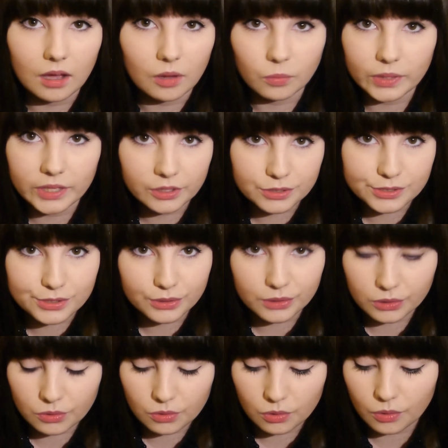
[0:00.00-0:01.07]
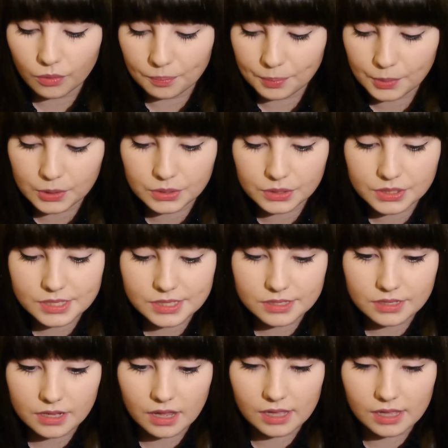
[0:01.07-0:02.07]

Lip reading: week or so ago. Boots,